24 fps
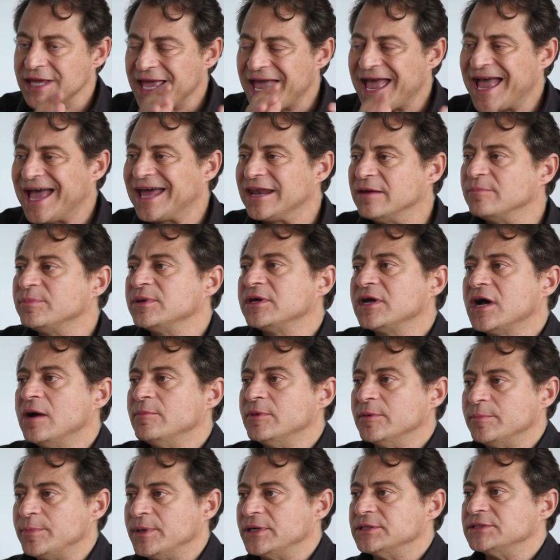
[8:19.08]
can
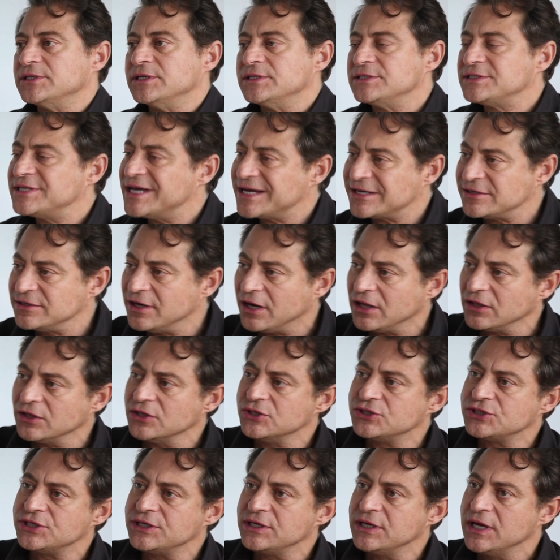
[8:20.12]
become abundant.
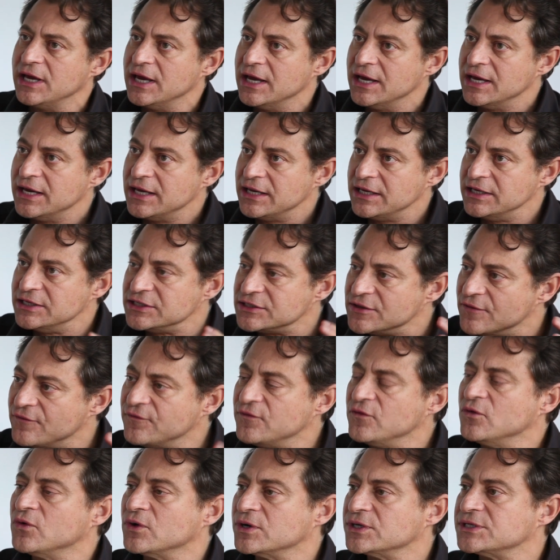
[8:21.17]
Technology is the
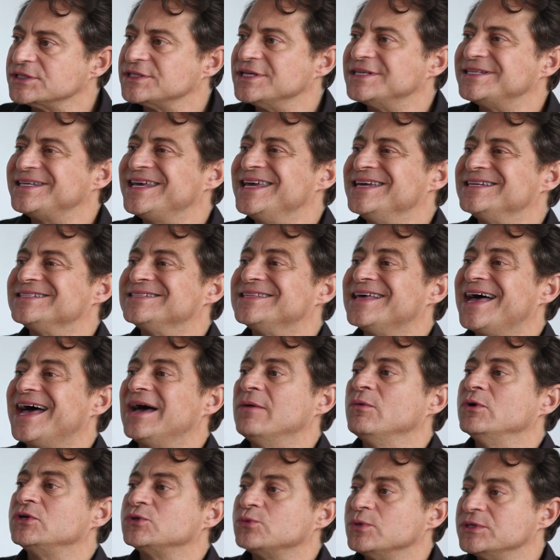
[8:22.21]
force that takes
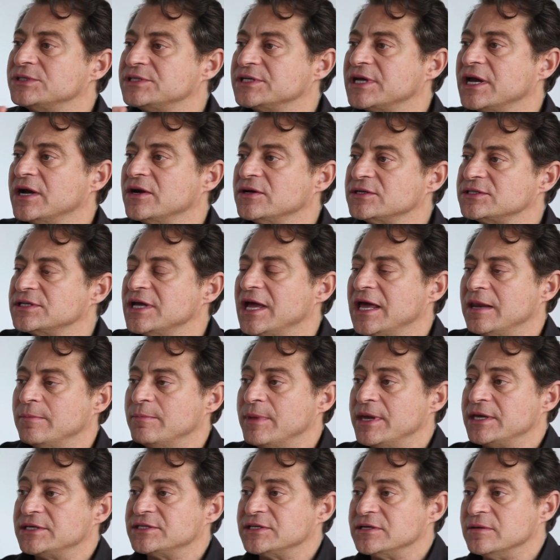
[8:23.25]
that which was scarce and
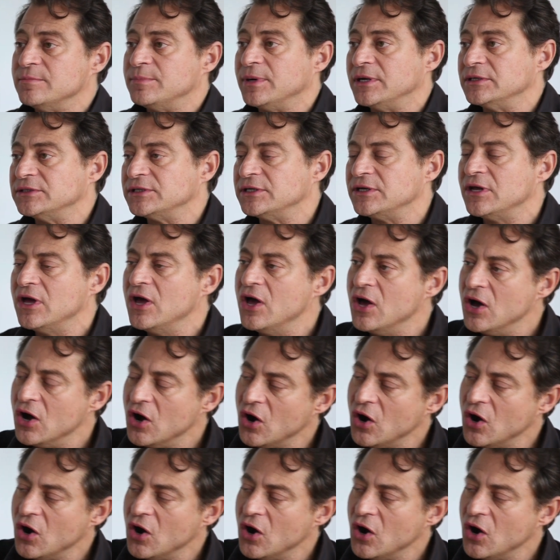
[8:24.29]
makes it abundant